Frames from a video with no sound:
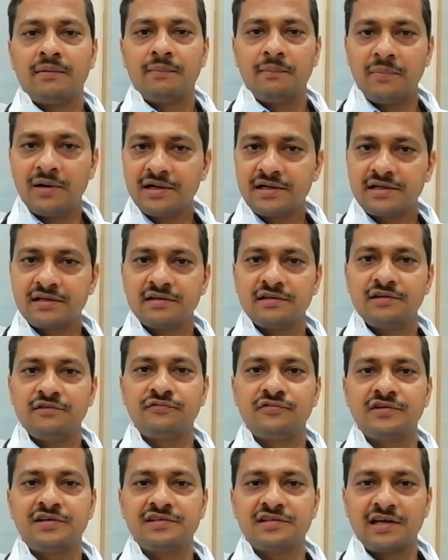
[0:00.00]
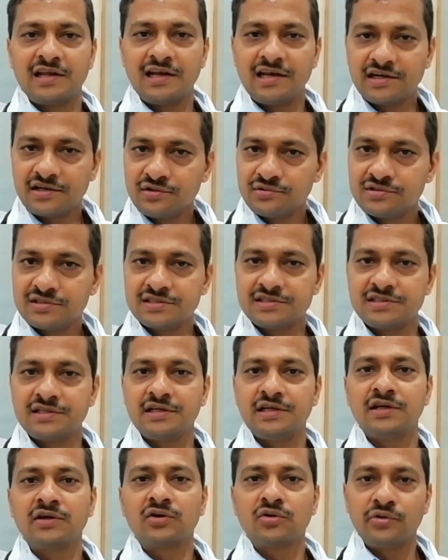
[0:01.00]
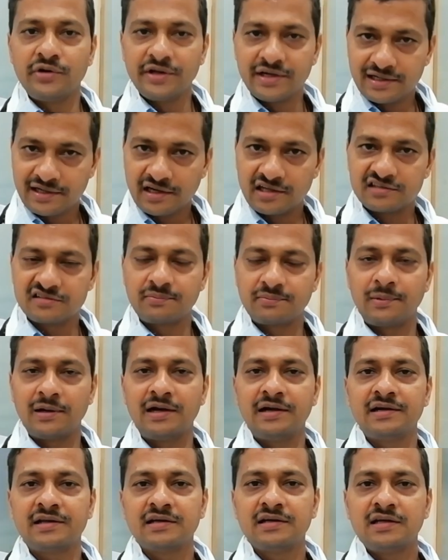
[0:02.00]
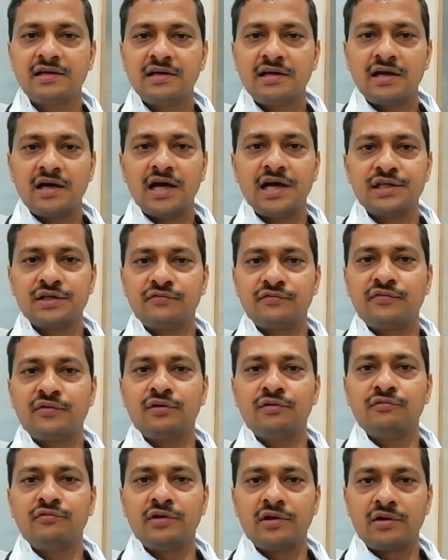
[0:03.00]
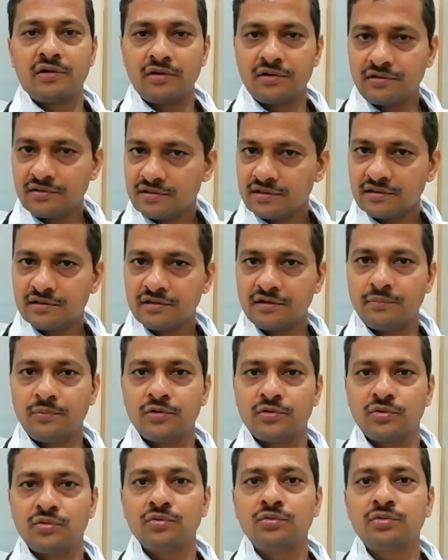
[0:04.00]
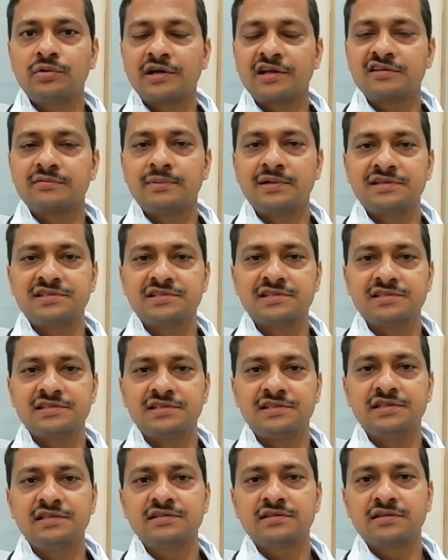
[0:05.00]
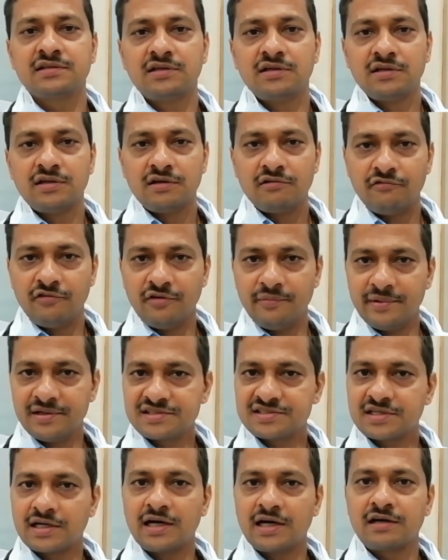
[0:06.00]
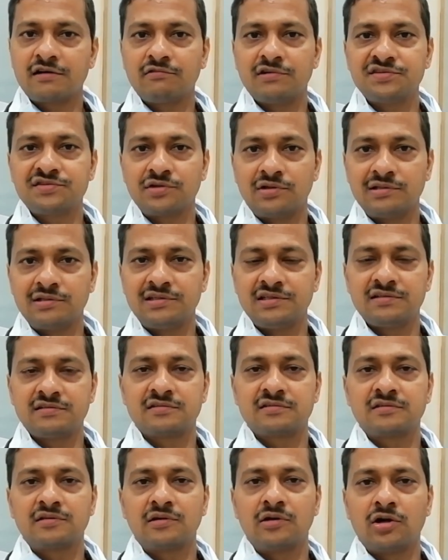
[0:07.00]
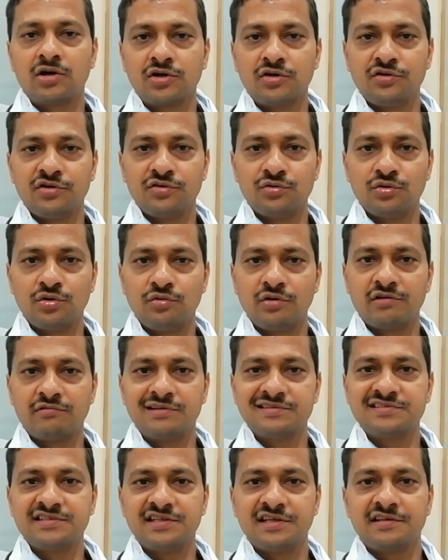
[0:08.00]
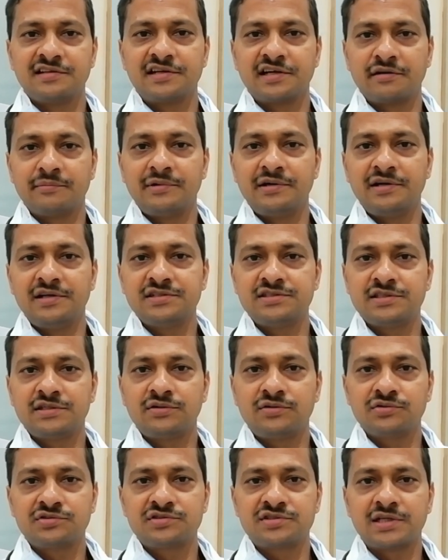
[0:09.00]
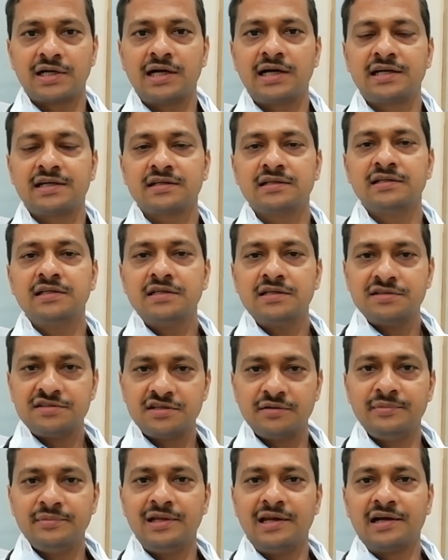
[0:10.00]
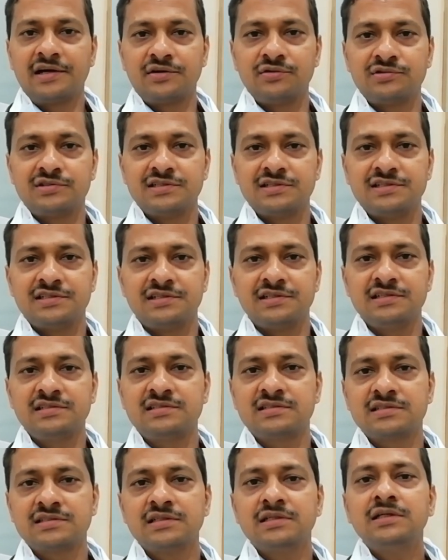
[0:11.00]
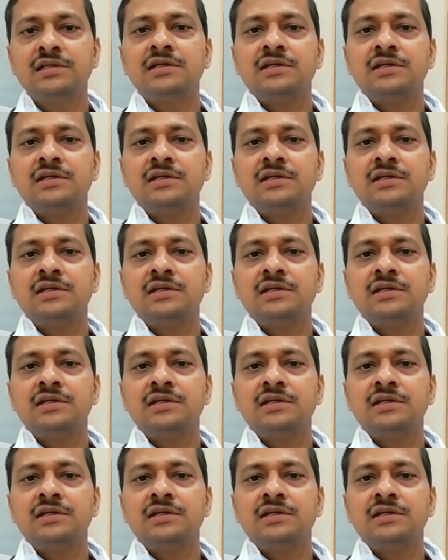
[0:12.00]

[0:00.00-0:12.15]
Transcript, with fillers: But if it is an elective surgery including transplant, as of now we are not able to do transplant surgeries. We may start once all this lockdown is over, once there is a recommendation to start semi-elective surgeries.